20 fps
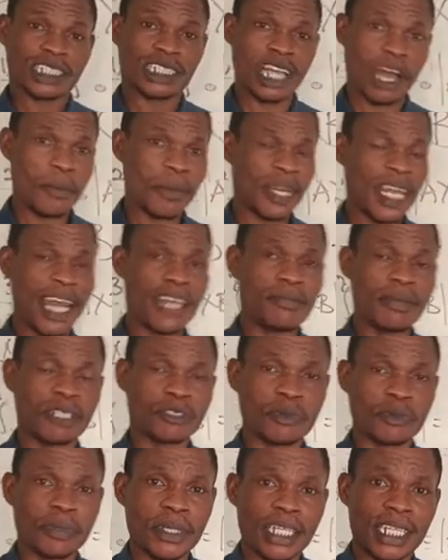how many
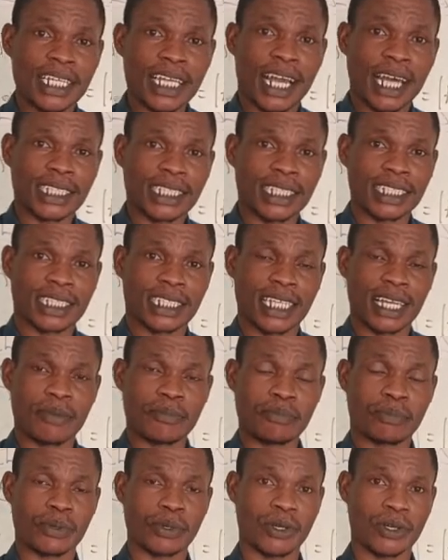elements will be in the
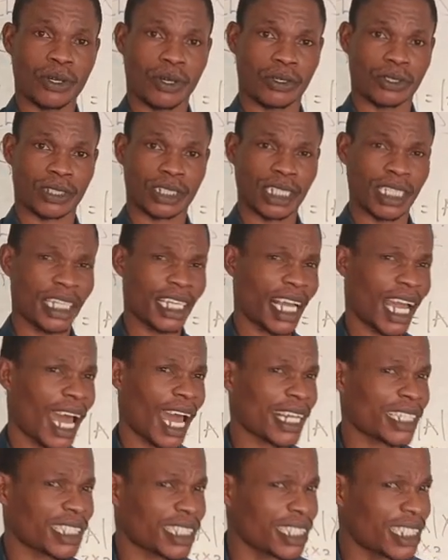Cartesian product? In the
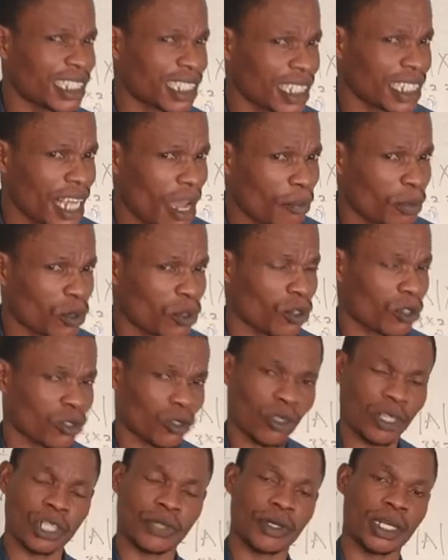Cartesian product,
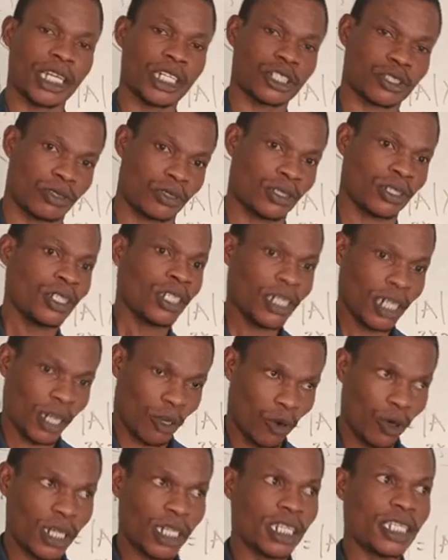not the relation.
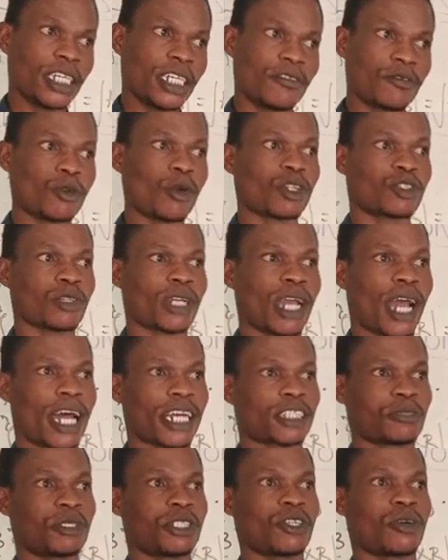Only if you want to
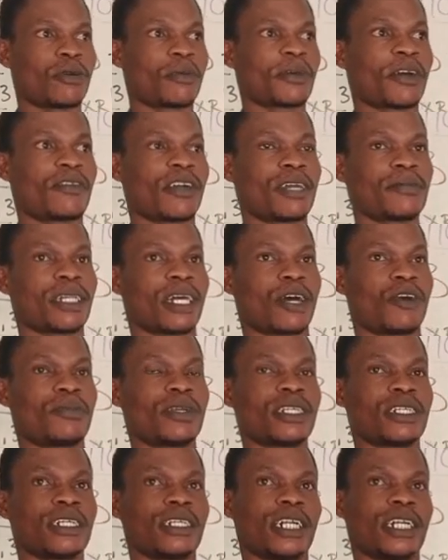ask me the number of elements that will
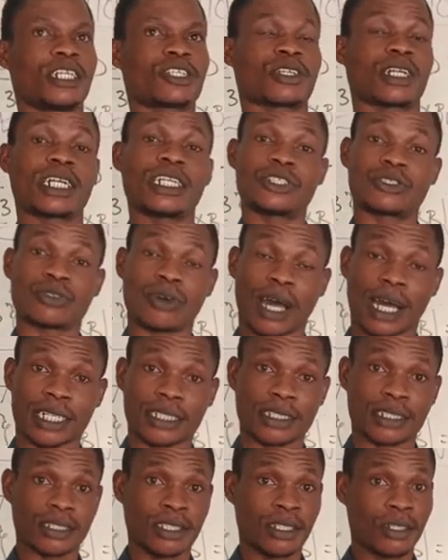be in the relation, I need to
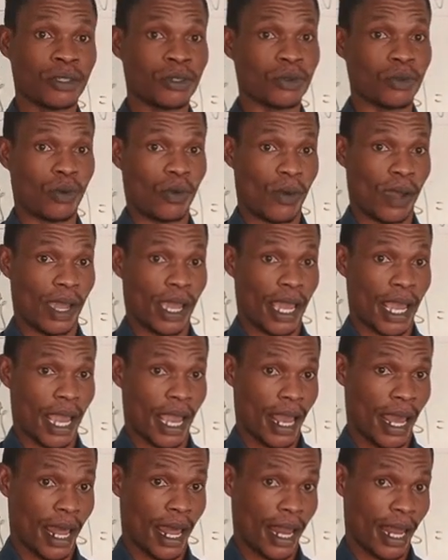ask.
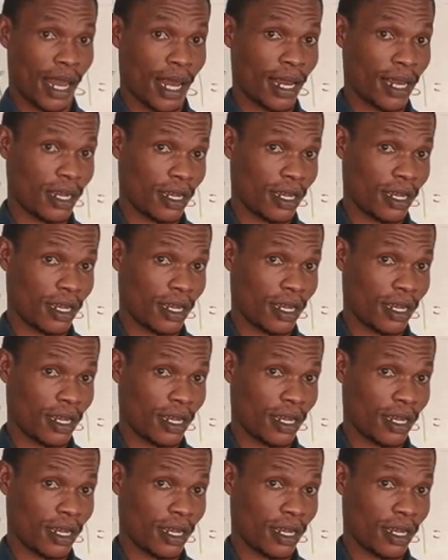Well,